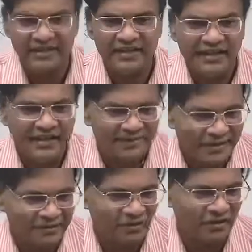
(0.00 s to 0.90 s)
little
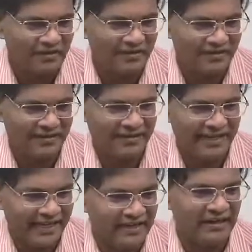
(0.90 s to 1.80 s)
bit more
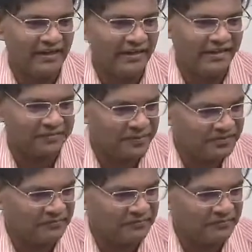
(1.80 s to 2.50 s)
legal aspects of